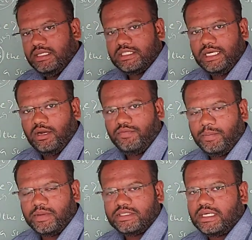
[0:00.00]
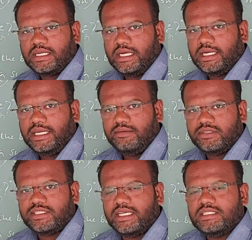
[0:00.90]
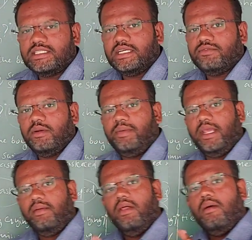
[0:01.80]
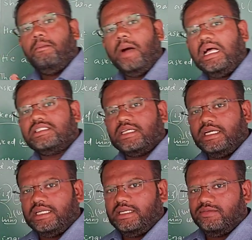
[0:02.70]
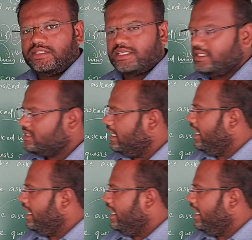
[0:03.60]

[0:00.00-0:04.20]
instead of a present continuous tense, it will be past continuous tense.